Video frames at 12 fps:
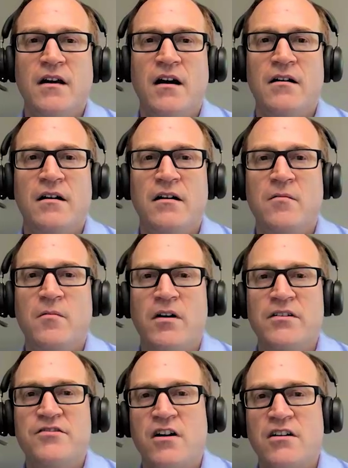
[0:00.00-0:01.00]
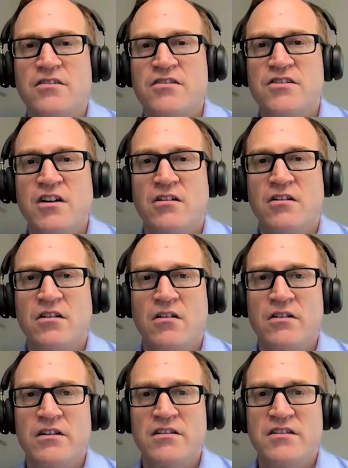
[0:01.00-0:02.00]
Yeah, a well-structured GL
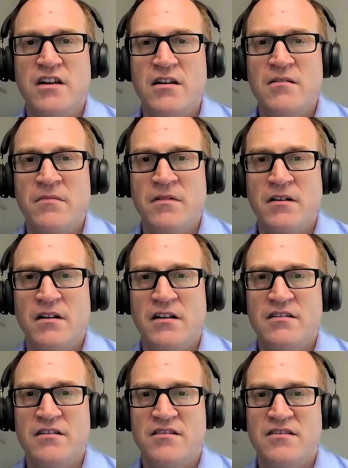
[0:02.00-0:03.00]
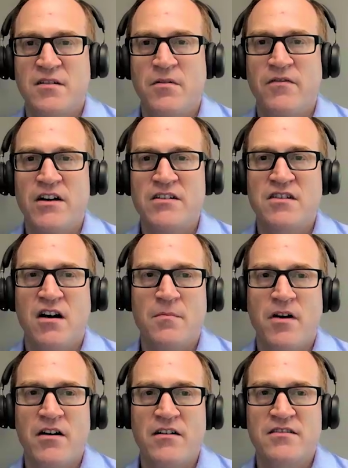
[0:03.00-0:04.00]
coding scheme, it simplifies the
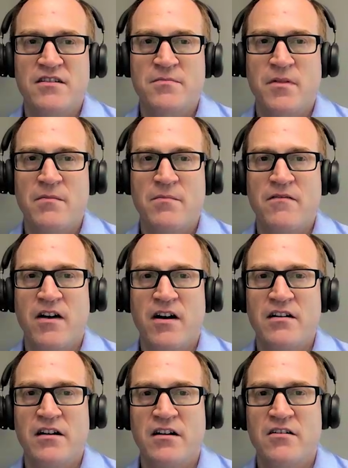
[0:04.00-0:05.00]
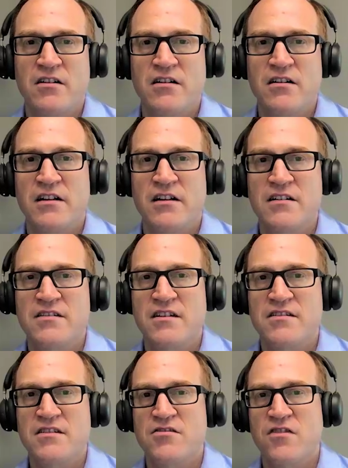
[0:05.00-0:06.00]
audit process by providing a clear and
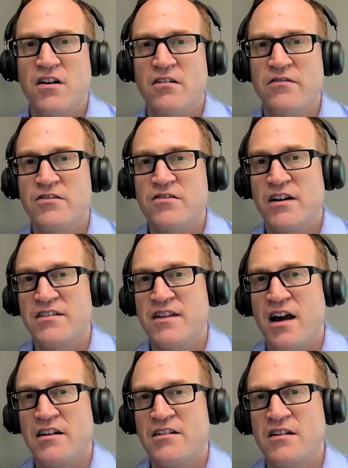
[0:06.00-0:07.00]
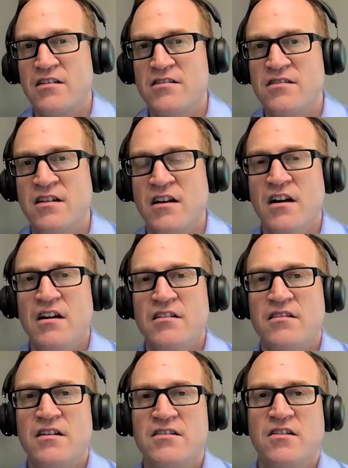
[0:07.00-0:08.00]
consistent trail of the transactions.
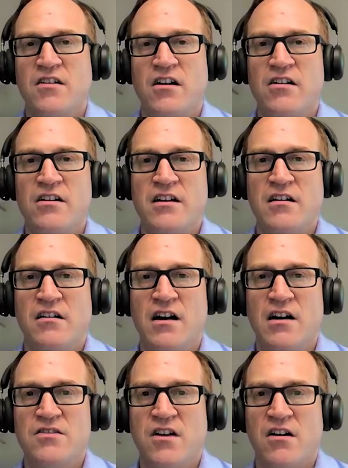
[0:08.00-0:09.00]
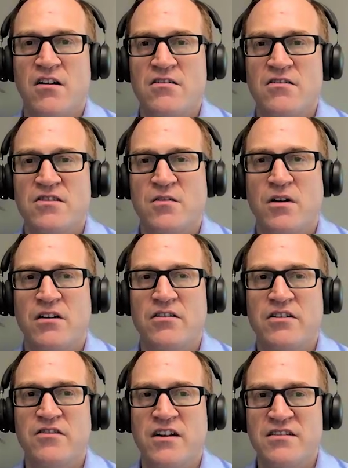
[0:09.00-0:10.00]
This clarity allows auditors to
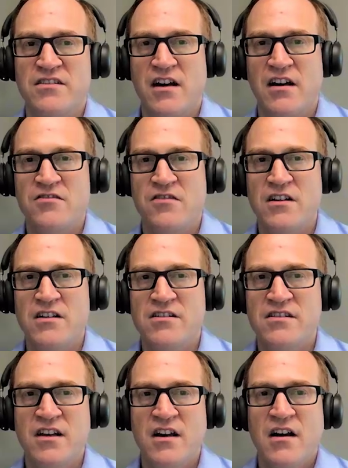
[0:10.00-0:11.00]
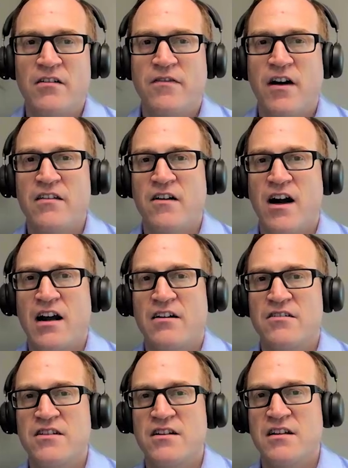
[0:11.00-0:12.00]
quickly trace the entries, verify their
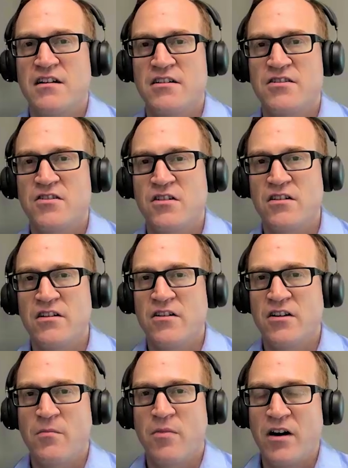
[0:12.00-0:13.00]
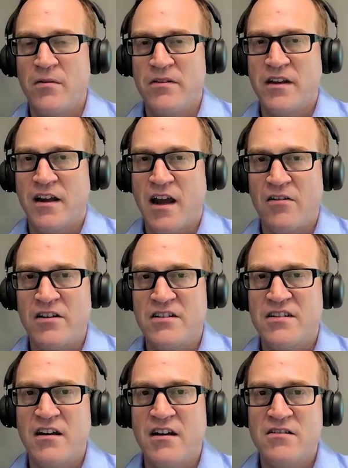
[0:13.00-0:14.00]
accuracy, and ensure that you're compliant with the accounting
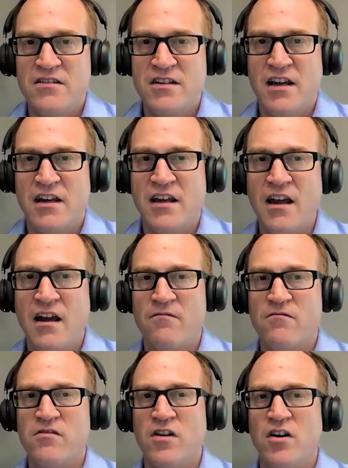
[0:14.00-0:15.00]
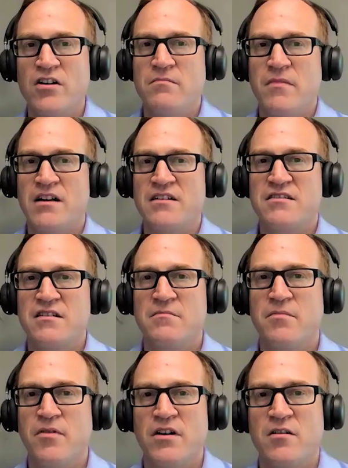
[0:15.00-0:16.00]
standards. It can get really messy
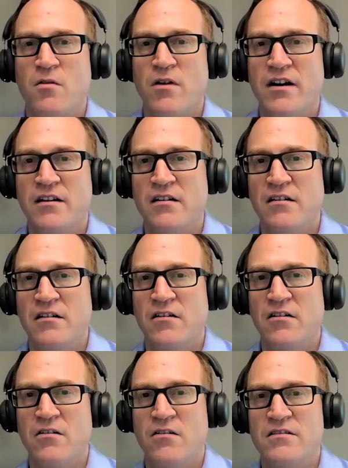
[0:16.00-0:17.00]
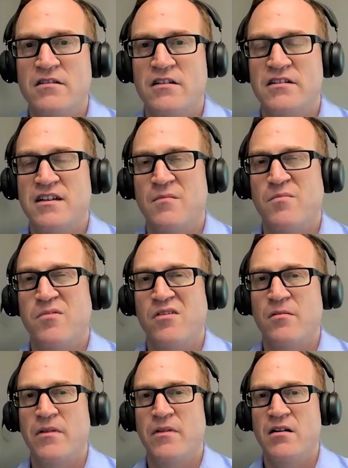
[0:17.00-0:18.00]
pretty quick, and I'll go into an example
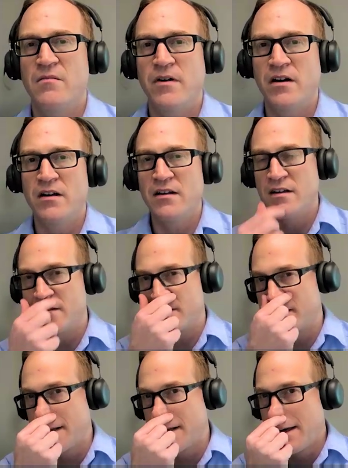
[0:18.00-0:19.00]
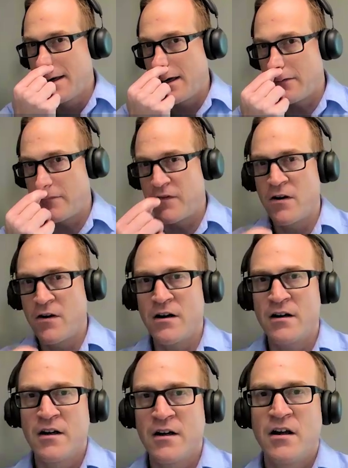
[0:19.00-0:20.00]
in a minute, but it's if
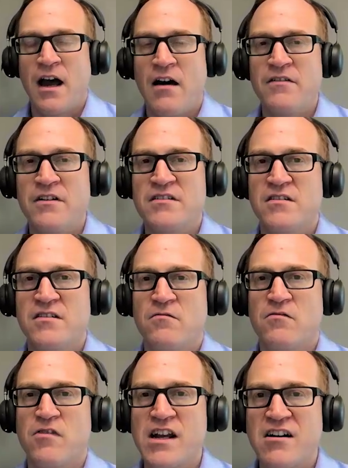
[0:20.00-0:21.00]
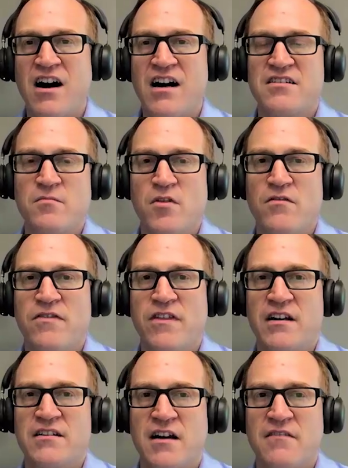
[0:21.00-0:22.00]
you're having to reclass and move
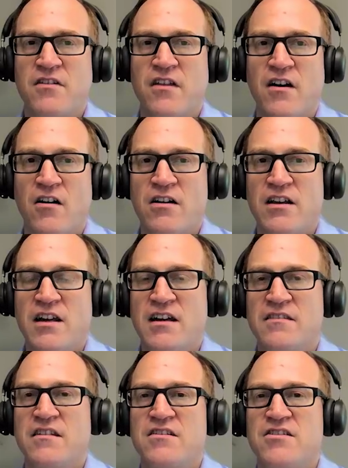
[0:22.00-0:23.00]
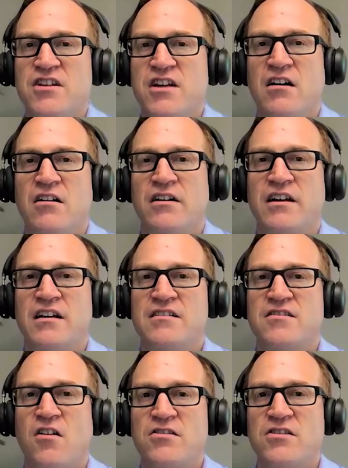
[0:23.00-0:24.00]
things after they already hit the GL, it
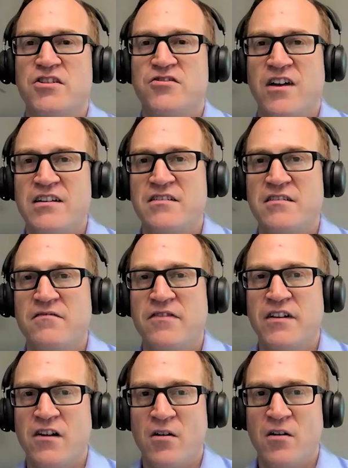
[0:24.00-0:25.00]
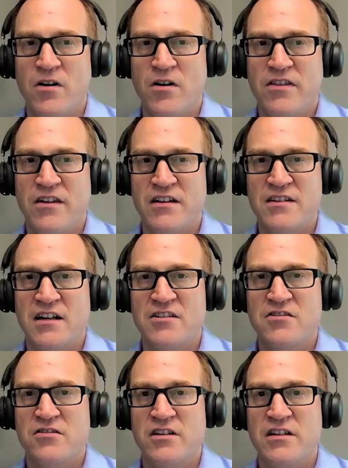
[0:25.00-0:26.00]
gets hard to trace and figure out where things
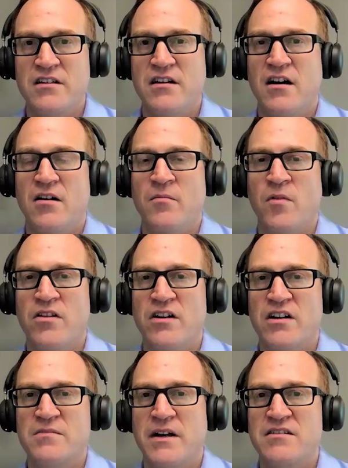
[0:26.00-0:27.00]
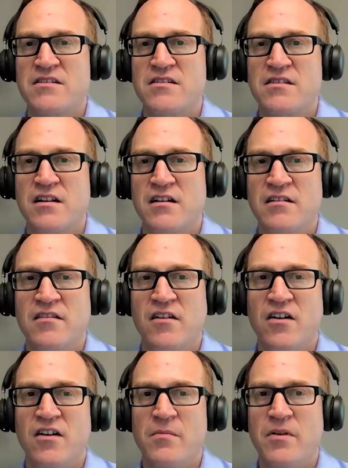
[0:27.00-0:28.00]
actually, where the expenses and the
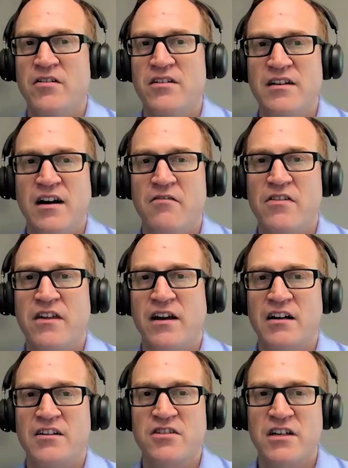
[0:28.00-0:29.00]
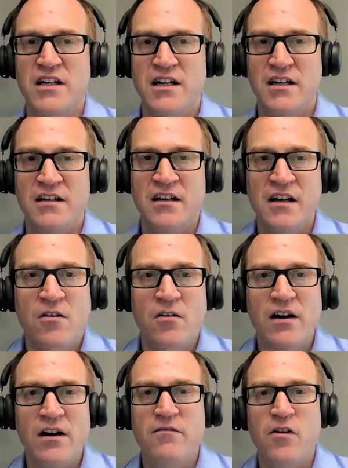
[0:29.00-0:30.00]
liability, everything actually hit. So,
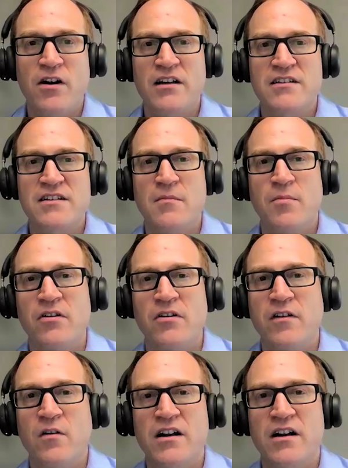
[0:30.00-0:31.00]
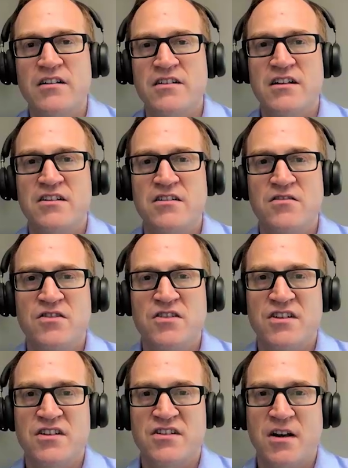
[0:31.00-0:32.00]
for example, if an organization
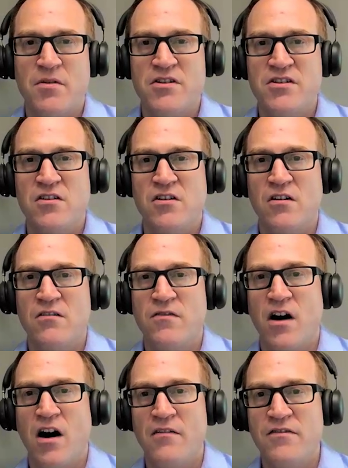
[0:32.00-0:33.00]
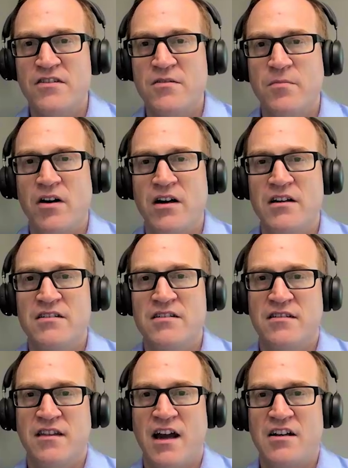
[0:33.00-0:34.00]
uses a separate GL code for office supplies
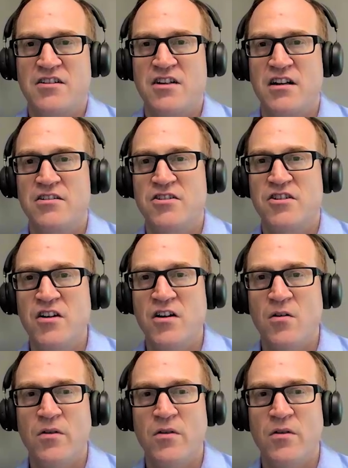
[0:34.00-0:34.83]
dash HQ